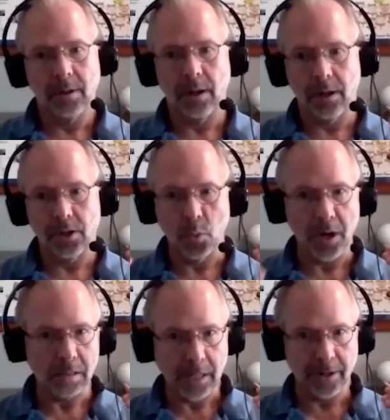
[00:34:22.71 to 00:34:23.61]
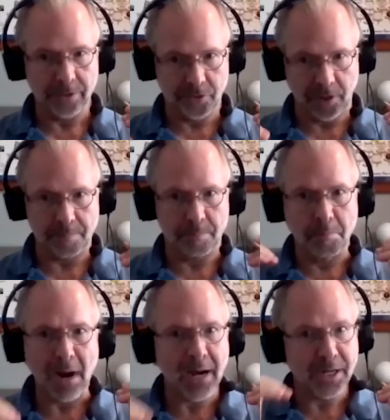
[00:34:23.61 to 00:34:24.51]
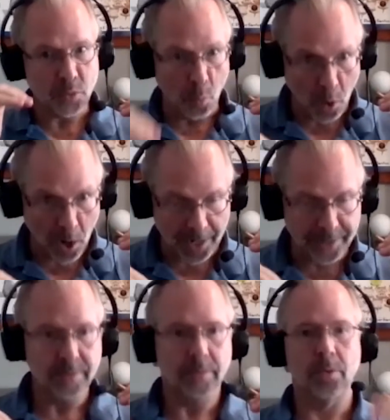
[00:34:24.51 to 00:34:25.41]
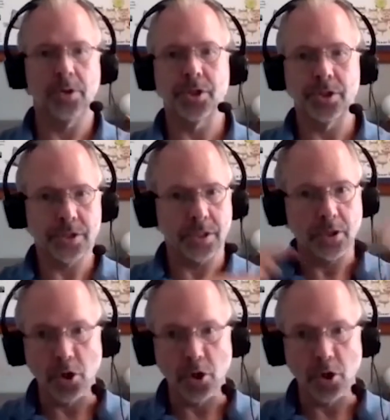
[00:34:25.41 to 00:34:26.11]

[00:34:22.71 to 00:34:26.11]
uh, you want to layer this up mind one, which is right.